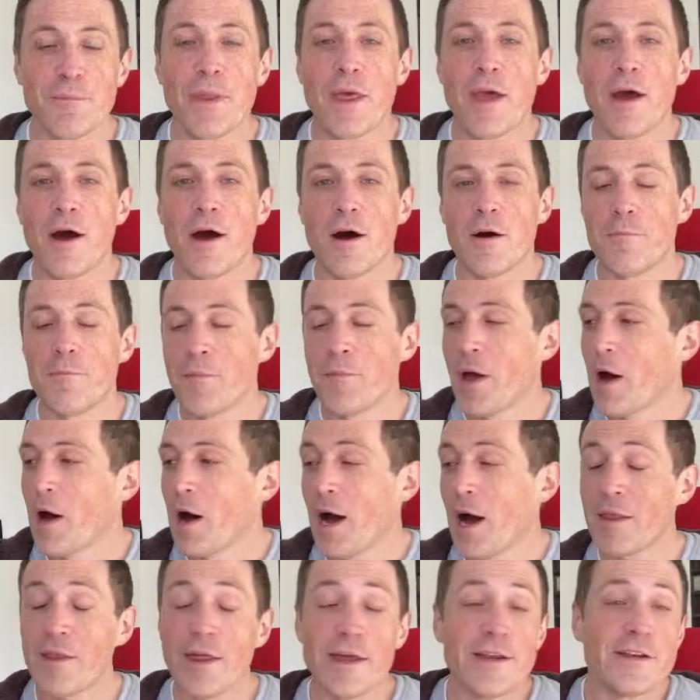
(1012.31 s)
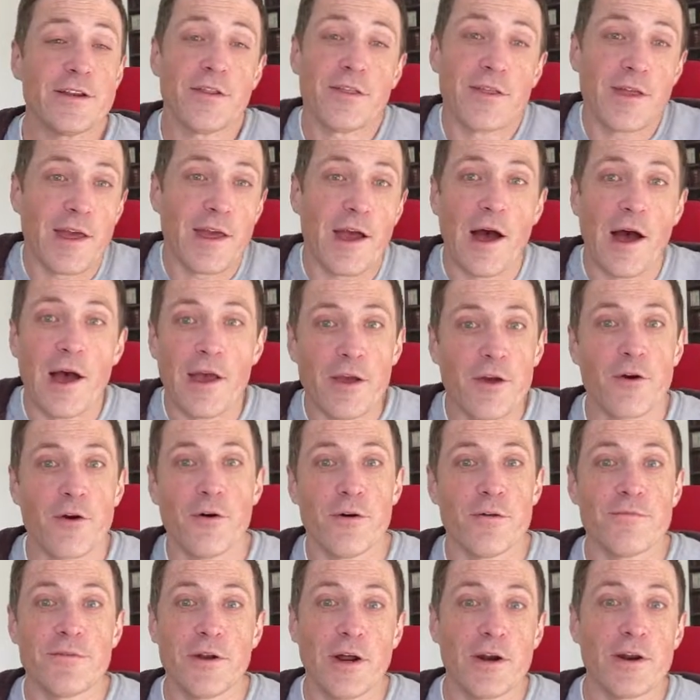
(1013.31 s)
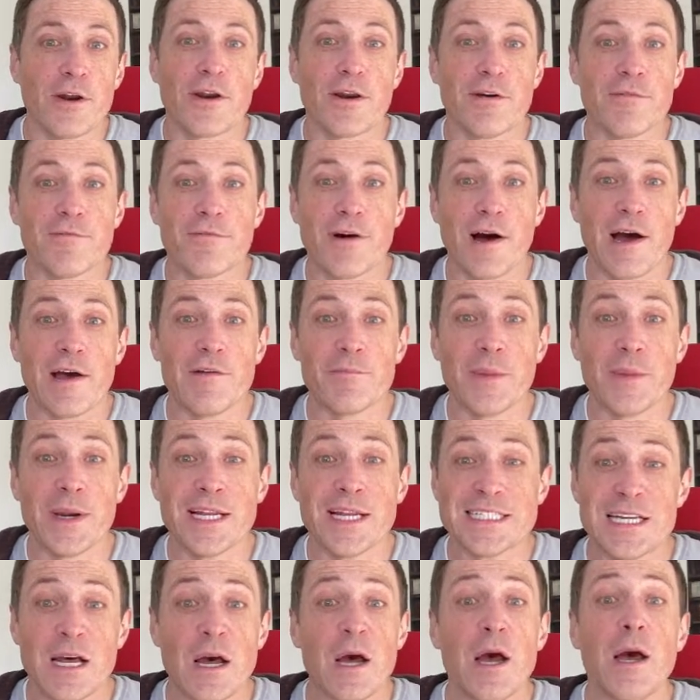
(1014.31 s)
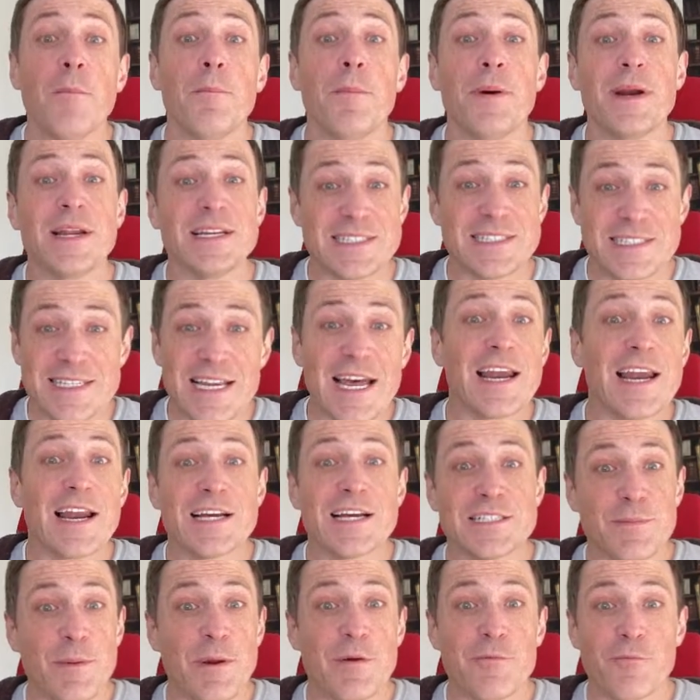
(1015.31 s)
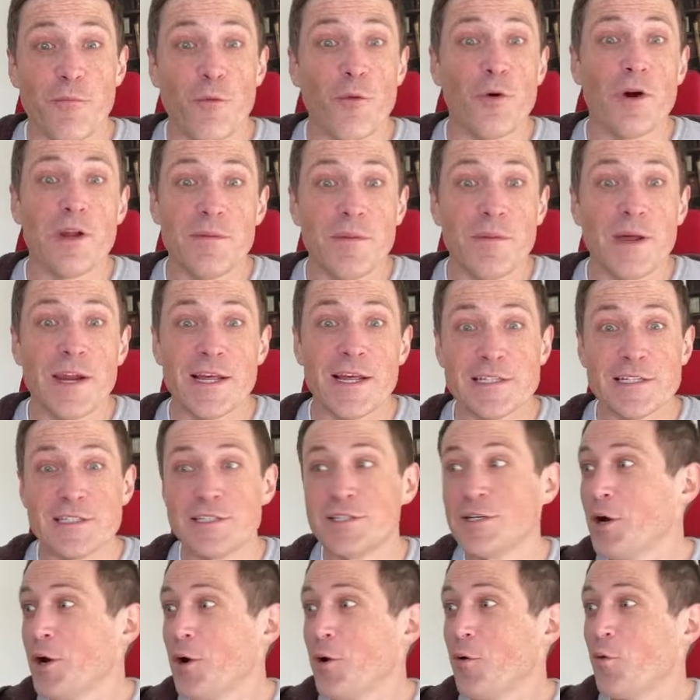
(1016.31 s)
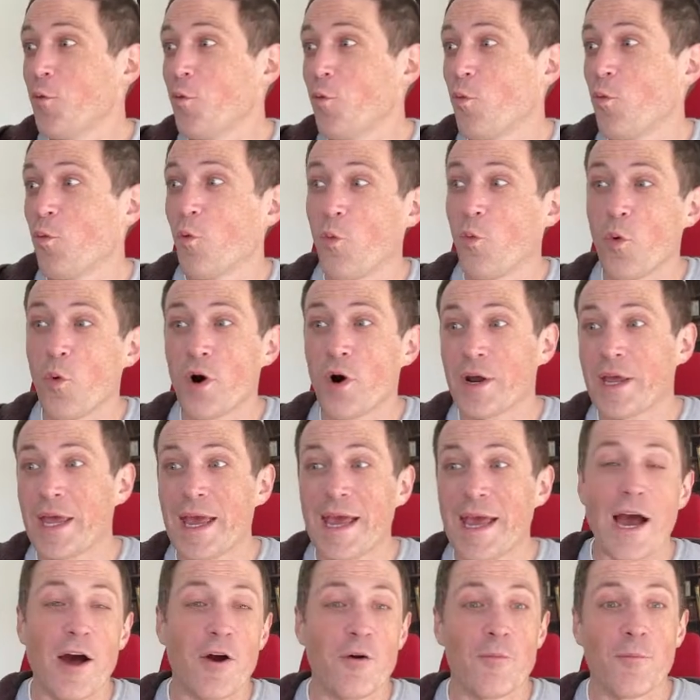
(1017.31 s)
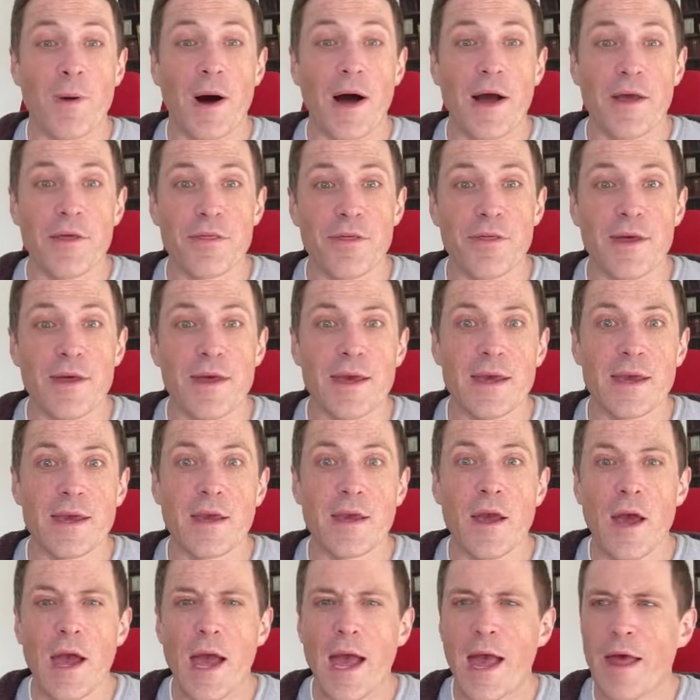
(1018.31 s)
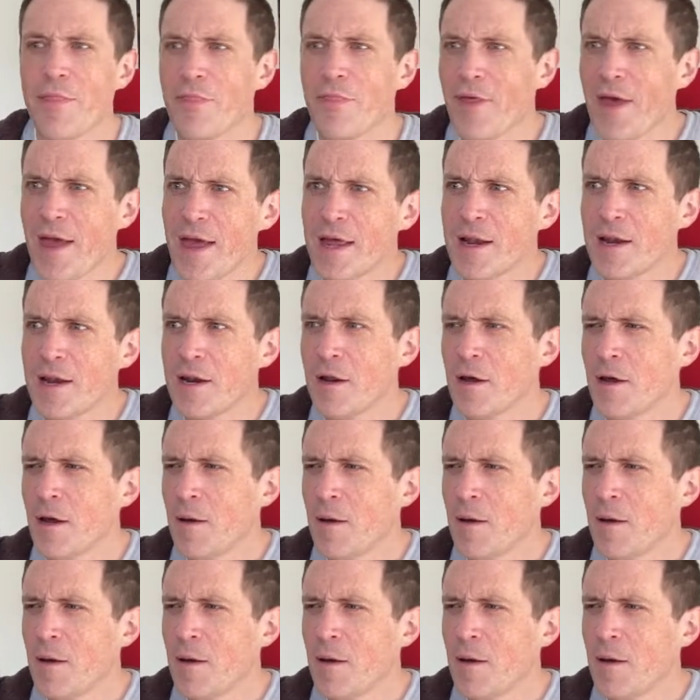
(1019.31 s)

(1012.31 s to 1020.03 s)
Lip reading: I like to think I could have done it in 5 minutes, but instead I spent 40 minutes working out my thing, and then